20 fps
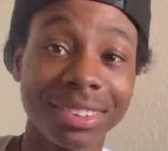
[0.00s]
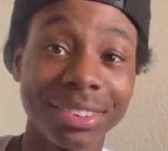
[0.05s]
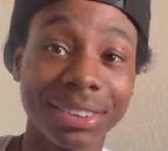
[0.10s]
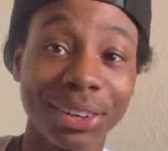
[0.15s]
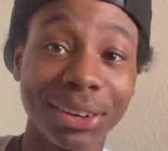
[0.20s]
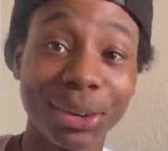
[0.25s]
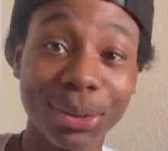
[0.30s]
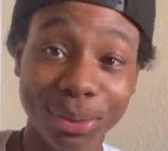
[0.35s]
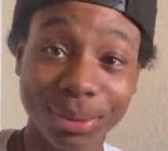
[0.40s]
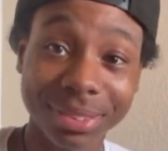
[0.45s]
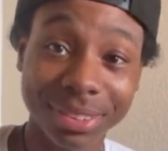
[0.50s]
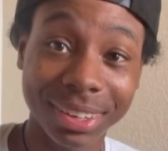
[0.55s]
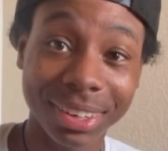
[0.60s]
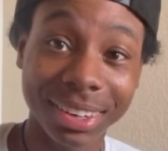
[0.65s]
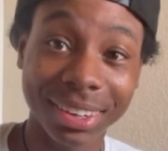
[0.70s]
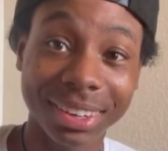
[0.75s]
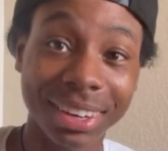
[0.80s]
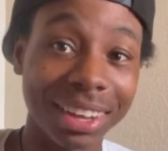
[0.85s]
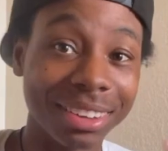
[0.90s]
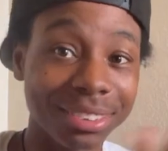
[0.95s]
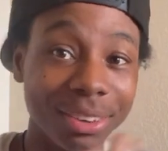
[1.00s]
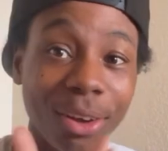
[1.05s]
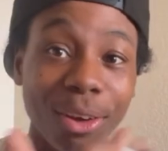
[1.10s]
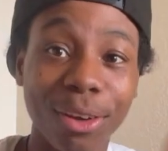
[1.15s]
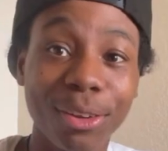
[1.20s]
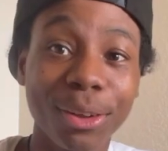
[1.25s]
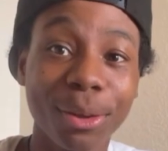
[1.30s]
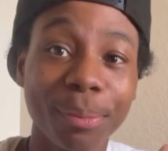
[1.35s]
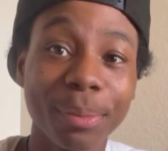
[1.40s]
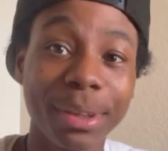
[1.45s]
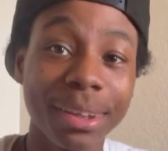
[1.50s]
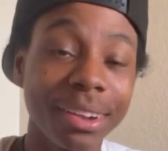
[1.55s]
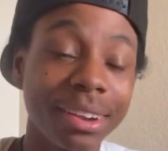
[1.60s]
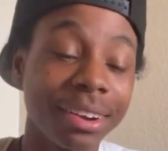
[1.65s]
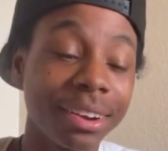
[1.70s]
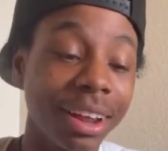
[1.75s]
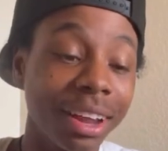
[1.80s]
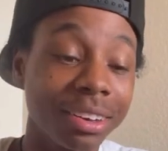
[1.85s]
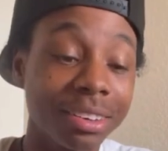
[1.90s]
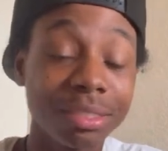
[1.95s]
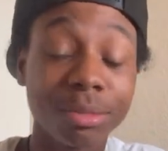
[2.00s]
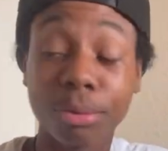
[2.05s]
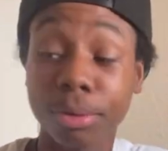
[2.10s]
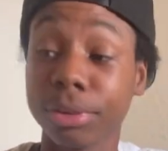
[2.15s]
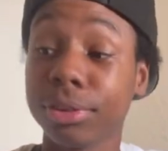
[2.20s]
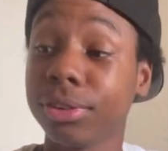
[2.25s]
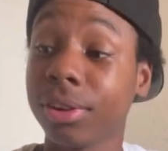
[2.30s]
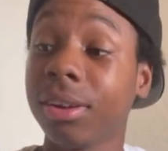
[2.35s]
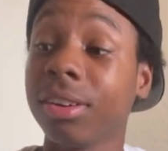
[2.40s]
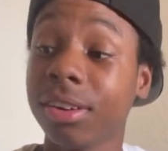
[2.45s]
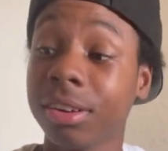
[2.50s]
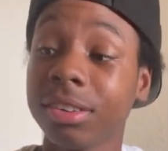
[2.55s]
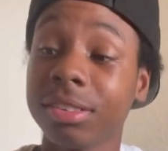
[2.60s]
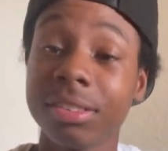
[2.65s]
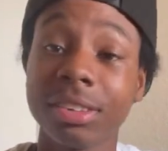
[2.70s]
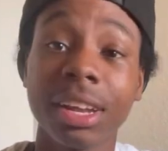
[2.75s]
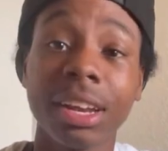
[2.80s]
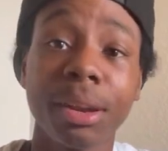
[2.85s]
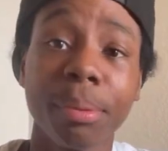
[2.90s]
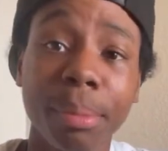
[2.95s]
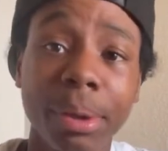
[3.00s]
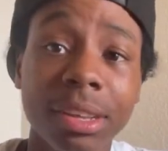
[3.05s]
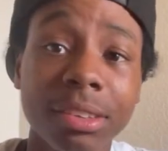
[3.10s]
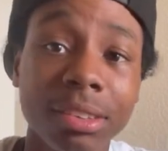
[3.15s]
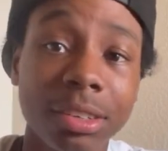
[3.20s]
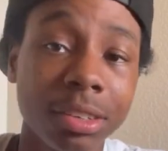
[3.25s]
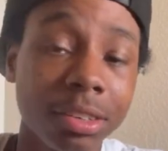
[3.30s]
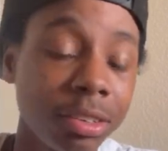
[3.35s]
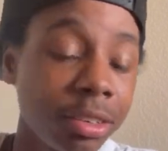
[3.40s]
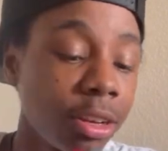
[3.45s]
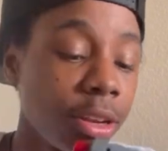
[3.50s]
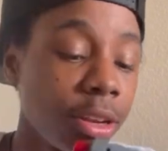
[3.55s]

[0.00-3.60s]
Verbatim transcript: You know what I'm saying? That's all I'm here. I just want y'all to understand the message.